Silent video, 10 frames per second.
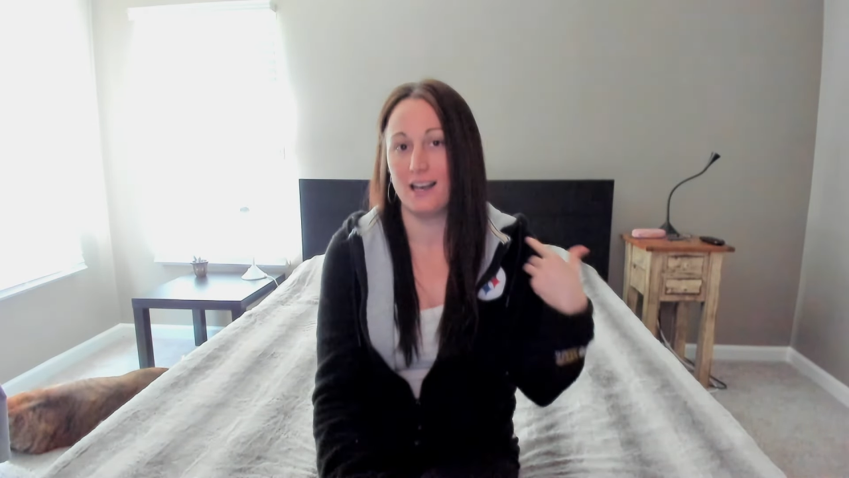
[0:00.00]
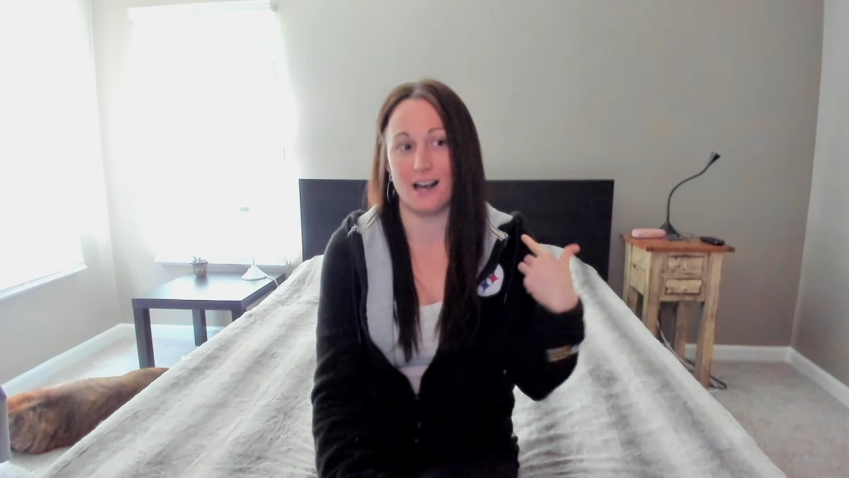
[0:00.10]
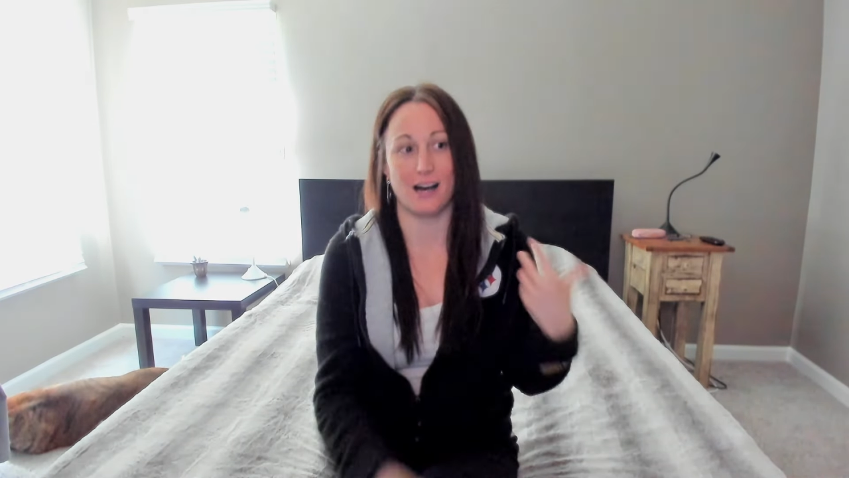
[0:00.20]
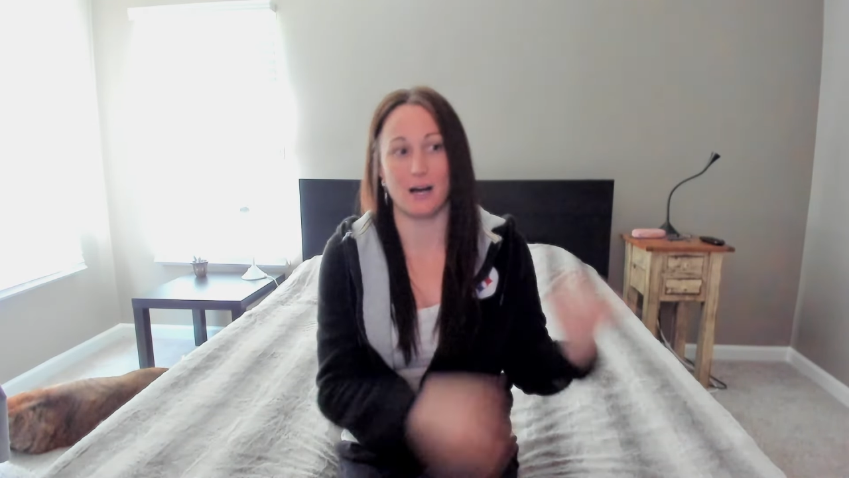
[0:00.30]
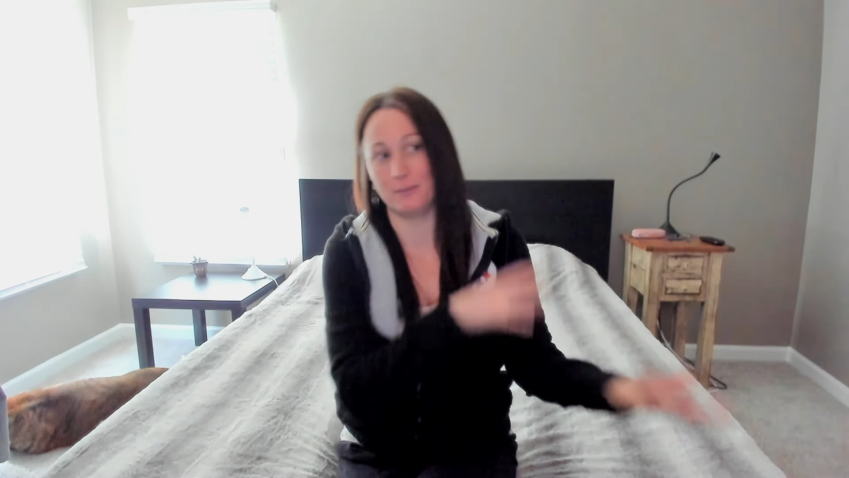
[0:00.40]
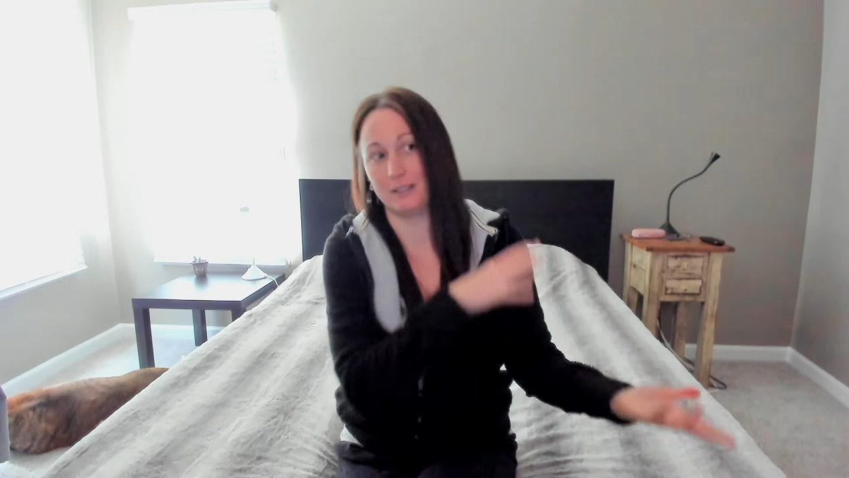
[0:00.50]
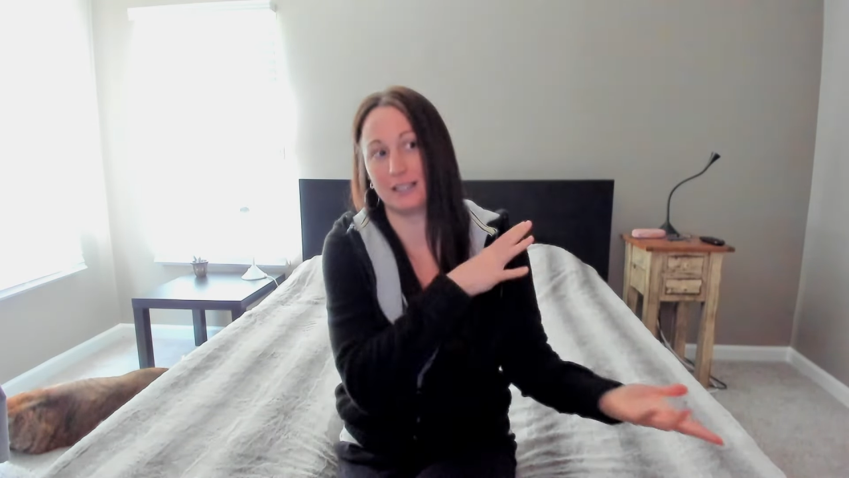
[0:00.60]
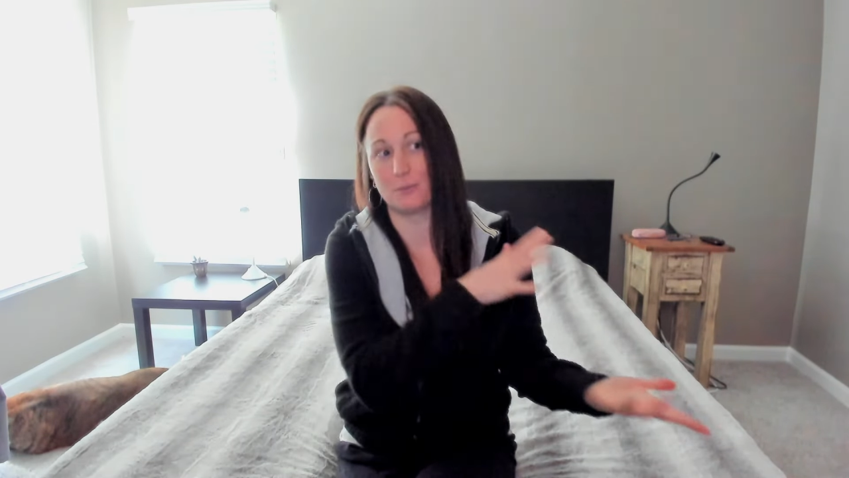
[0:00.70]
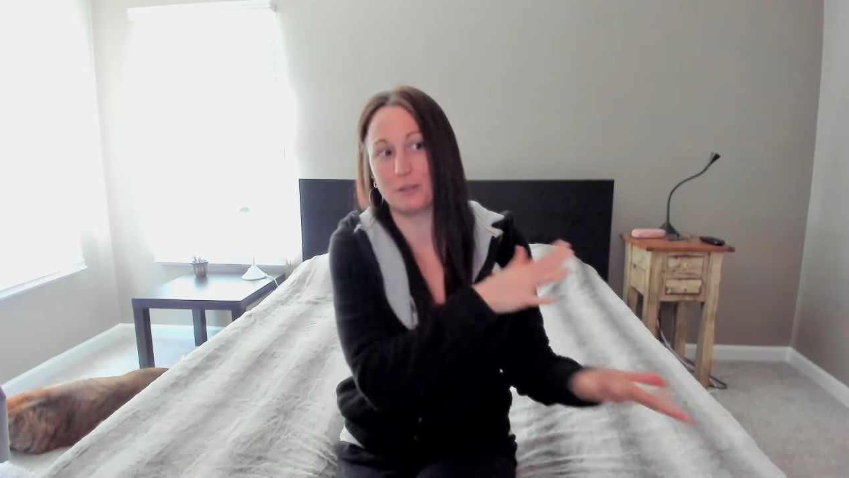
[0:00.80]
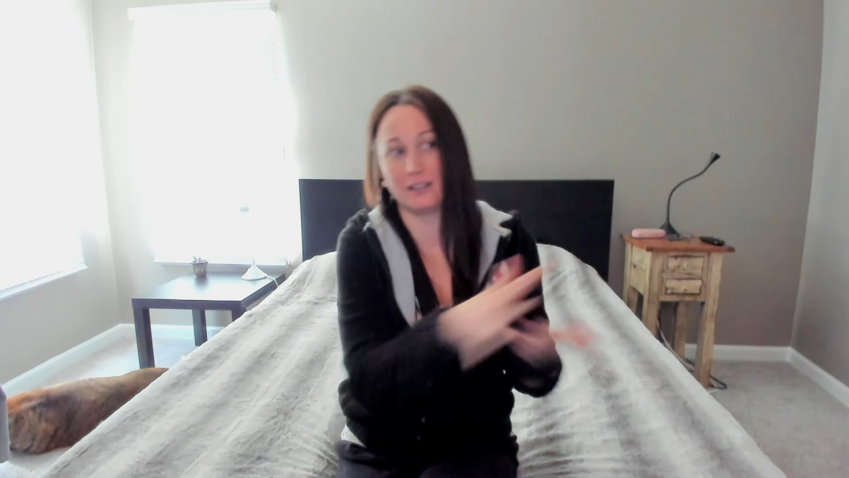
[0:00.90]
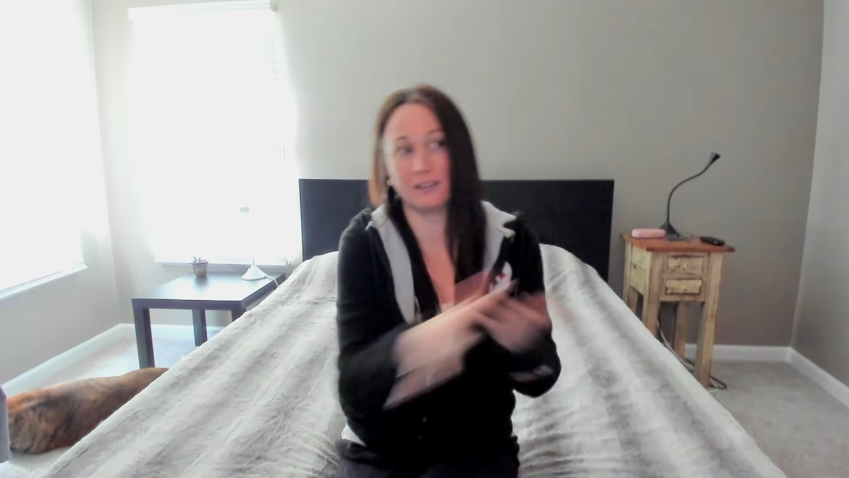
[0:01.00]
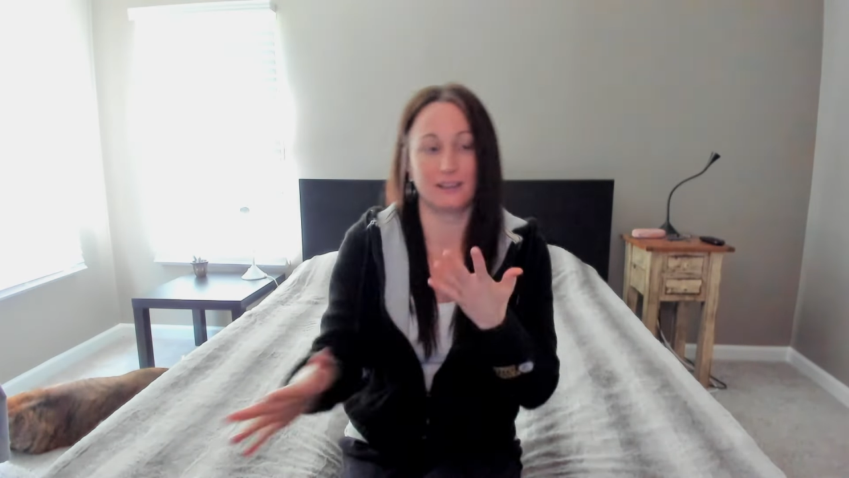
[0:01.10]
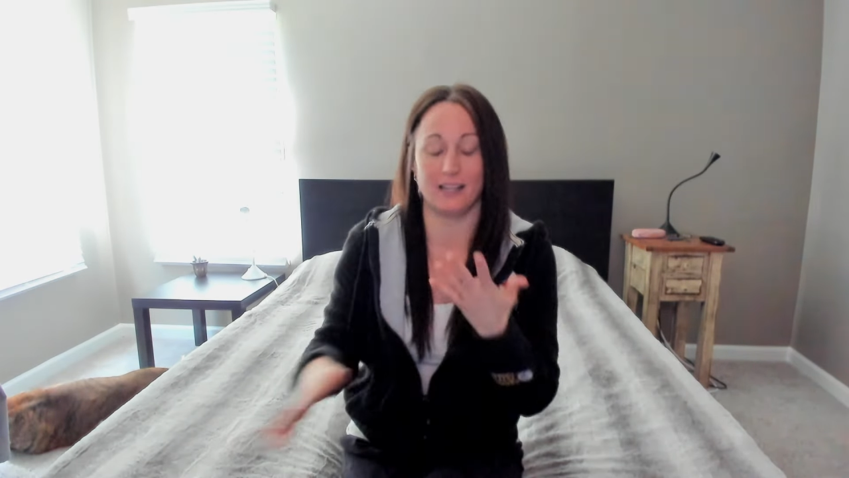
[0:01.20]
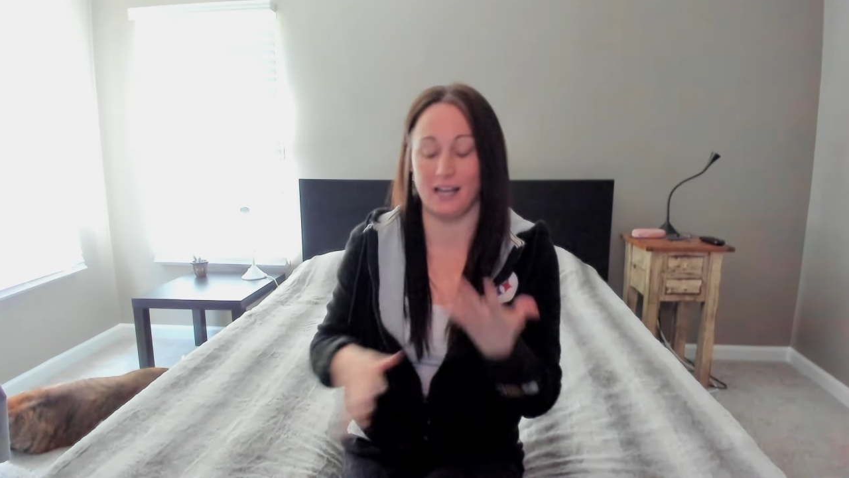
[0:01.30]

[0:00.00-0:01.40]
and, like, what the